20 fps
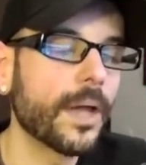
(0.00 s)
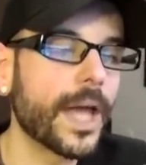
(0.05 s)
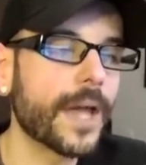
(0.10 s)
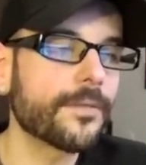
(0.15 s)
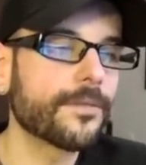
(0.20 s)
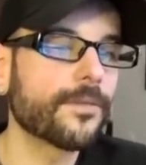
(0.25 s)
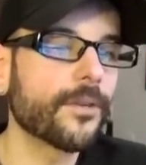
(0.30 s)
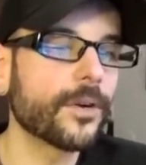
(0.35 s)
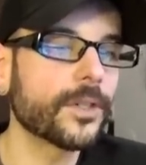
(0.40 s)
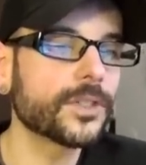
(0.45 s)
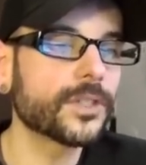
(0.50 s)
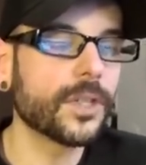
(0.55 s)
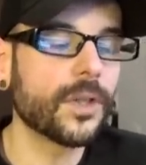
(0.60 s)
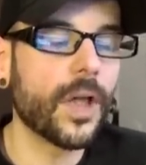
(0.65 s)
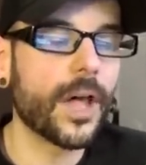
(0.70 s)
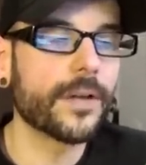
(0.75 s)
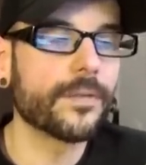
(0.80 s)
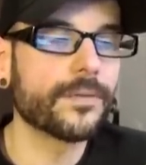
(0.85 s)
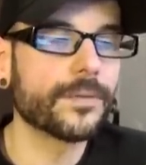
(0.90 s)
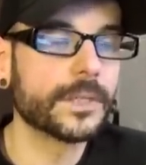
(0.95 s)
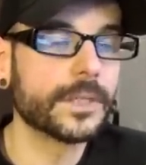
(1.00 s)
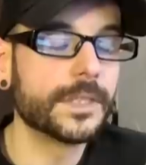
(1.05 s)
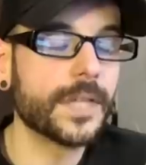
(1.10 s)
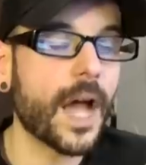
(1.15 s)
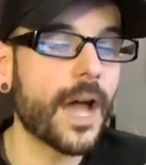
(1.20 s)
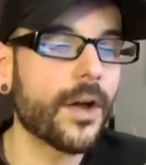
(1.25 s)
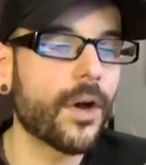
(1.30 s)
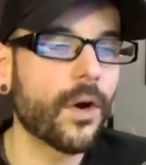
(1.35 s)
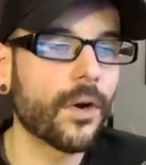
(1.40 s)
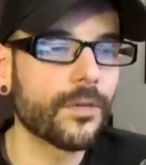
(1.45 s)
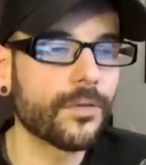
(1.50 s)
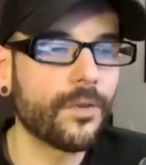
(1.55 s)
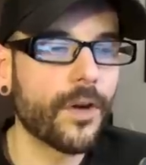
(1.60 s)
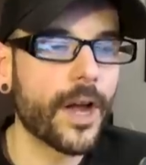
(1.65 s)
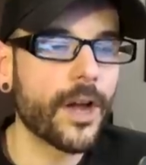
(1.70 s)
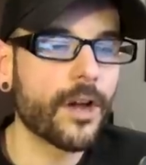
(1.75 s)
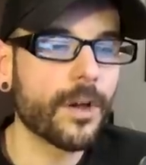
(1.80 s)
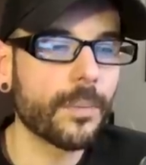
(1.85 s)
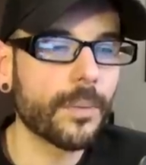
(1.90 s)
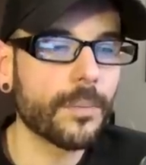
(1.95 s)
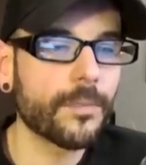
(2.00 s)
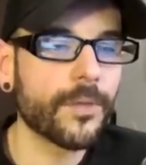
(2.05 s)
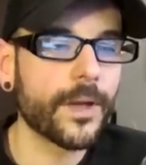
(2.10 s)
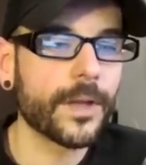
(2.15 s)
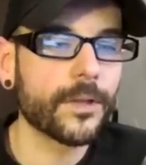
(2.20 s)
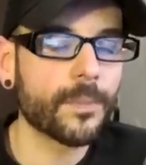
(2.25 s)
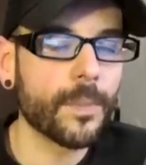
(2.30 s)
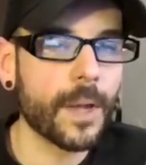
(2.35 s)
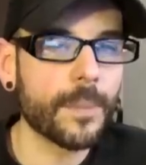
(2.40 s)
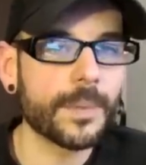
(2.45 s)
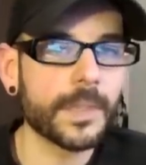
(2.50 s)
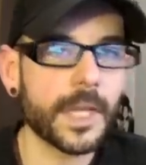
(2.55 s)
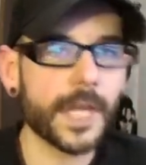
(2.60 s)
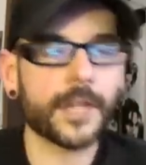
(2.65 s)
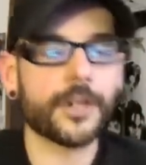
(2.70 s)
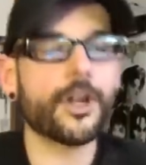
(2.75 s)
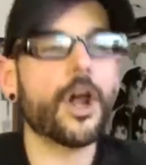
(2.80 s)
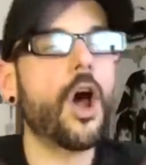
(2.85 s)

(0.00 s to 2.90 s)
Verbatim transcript: at first a lot of die-hard Fire Emblem fans might be like,